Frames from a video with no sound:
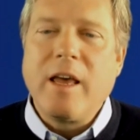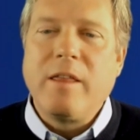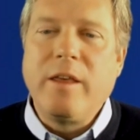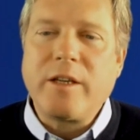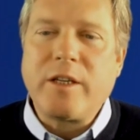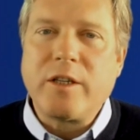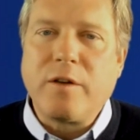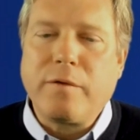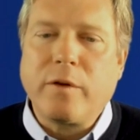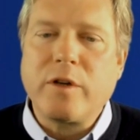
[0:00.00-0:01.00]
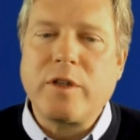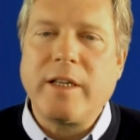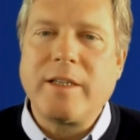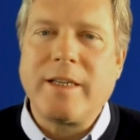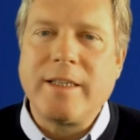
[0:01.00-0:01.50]
This is the first
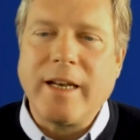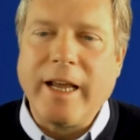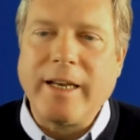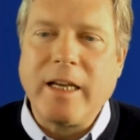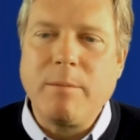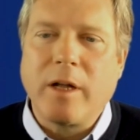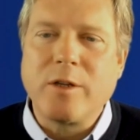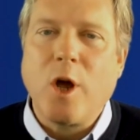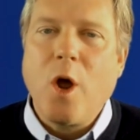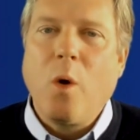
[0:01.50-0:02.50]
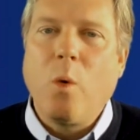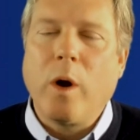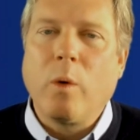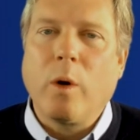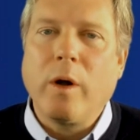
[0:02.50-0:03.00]
instance in 18 months where
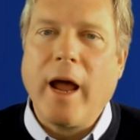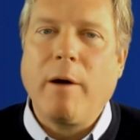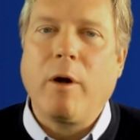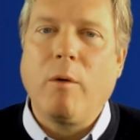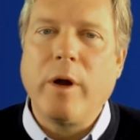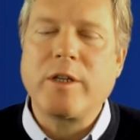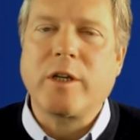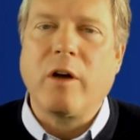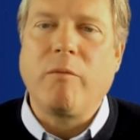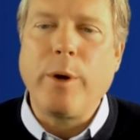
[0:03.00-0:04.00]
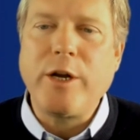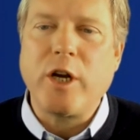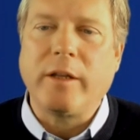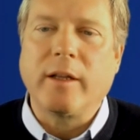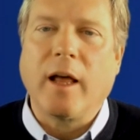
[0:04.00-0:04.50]
we're now at risk of
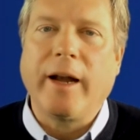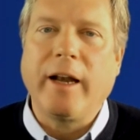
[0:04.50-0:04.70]
breaching the line.